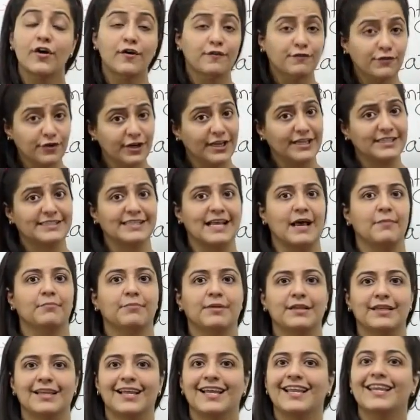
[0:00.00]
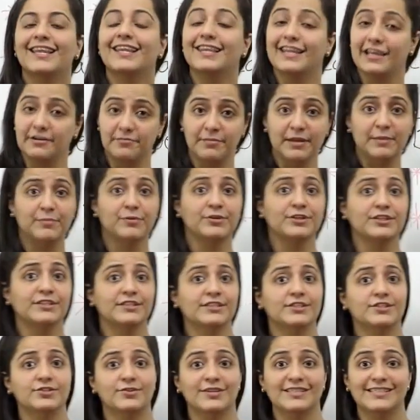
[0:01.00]
For example, let me put it
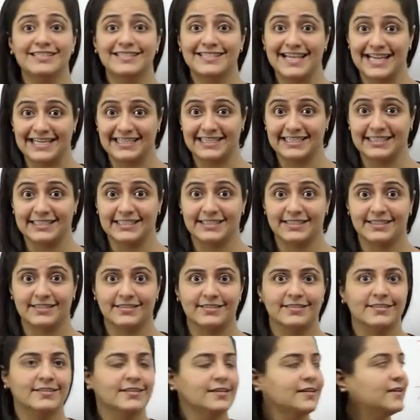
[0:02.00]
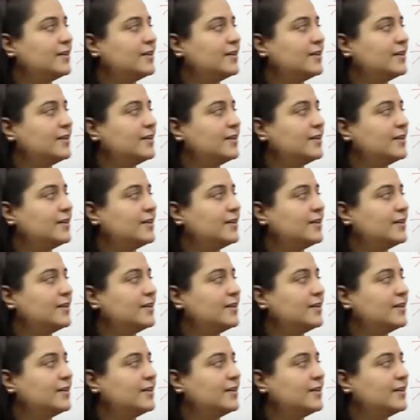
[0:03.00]
into a sentence.